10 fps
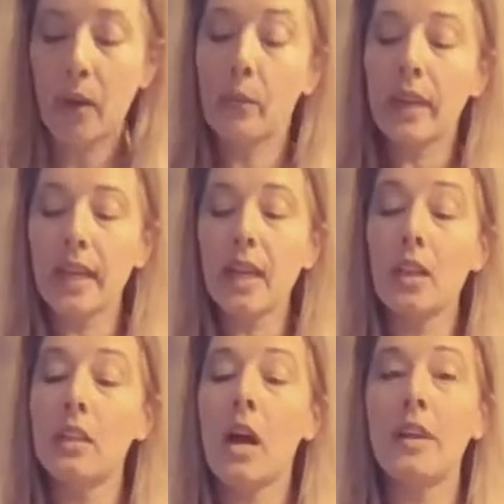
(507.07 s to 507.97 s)
We're getting a
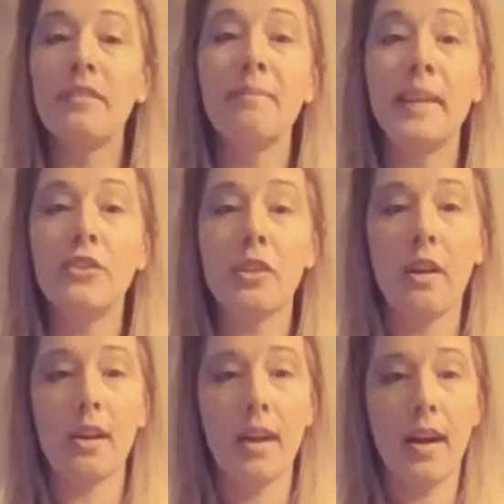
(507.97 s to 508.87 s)
lot of major
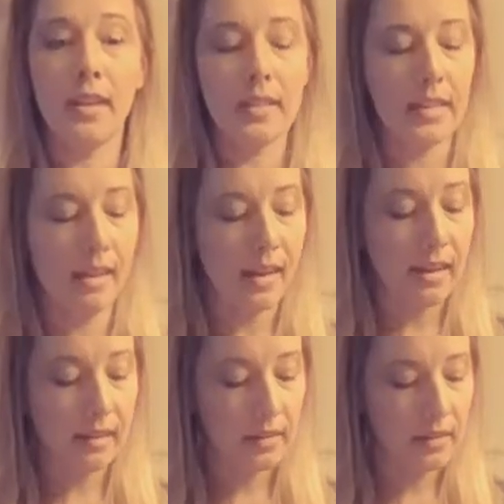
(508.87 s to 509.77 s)
arcanas,
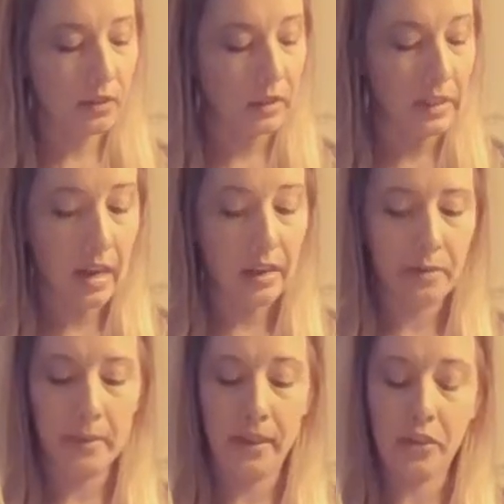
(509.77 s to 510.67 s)
guys. A lot
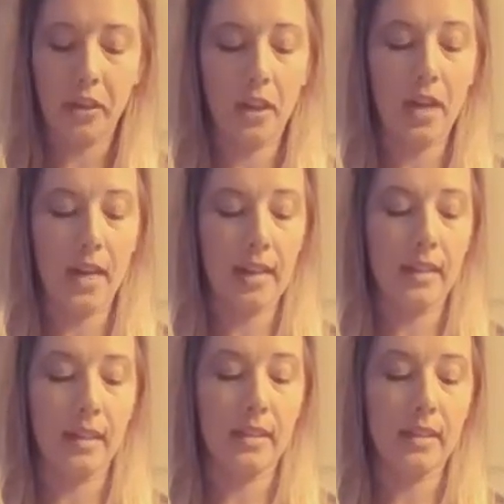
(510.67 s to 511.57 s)
of major
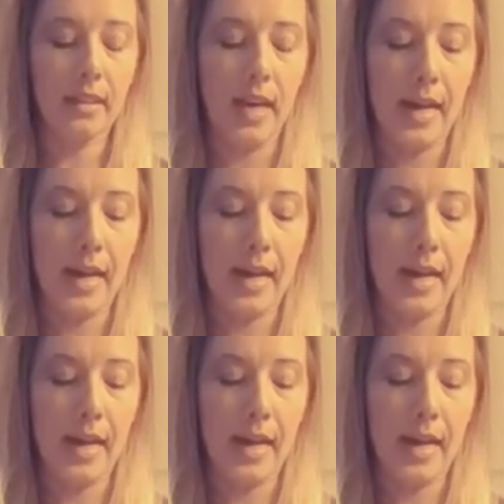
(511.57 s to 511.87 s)
arcanas